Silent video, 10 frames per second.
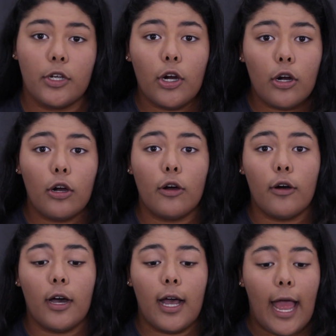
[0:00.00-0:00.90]

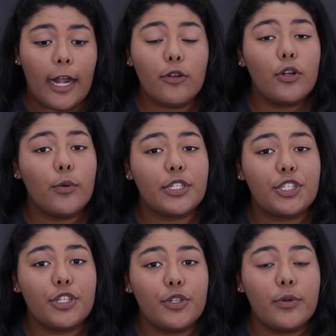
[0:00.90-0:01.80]
Girl, I don't know
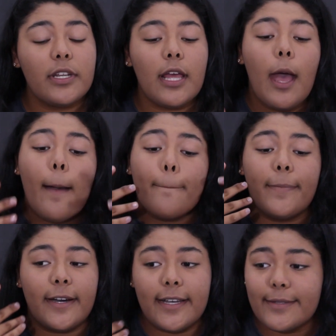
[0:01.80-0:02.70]
what you're doing,
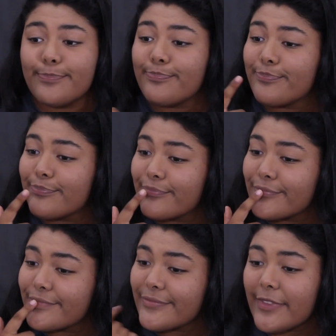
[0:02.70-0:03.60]
but
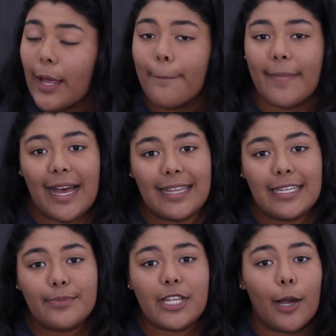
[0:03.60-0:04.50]
my
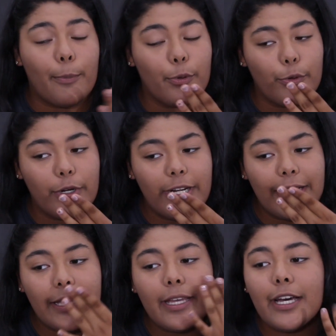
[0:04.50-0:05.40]
lips are
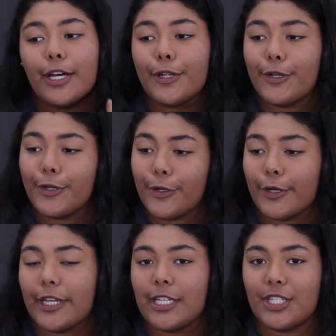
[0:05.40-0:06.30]
pretty
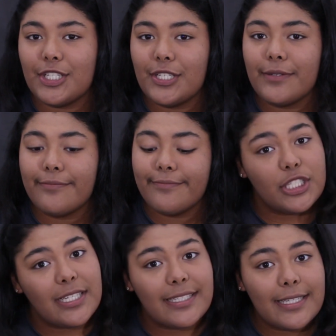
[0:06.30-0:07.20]
nourished.
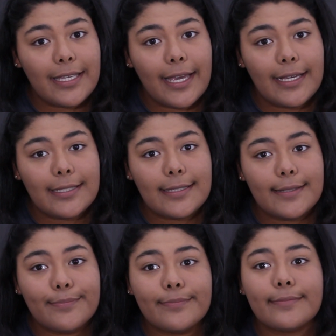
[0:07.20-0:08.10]
Just in
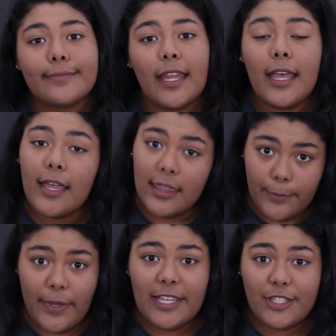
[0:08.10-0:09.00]
case, the
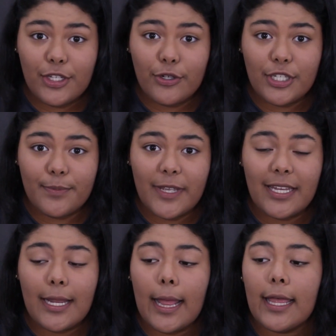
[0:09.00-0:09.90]
best
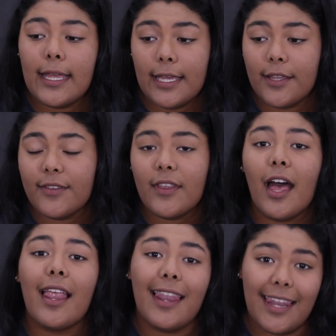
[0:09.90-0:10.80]
nourishment is
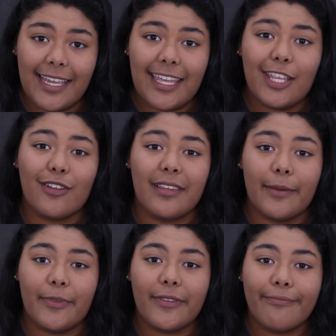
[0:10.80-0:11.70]
licking your
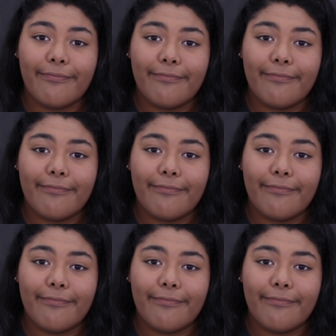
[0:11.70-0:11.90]
lips.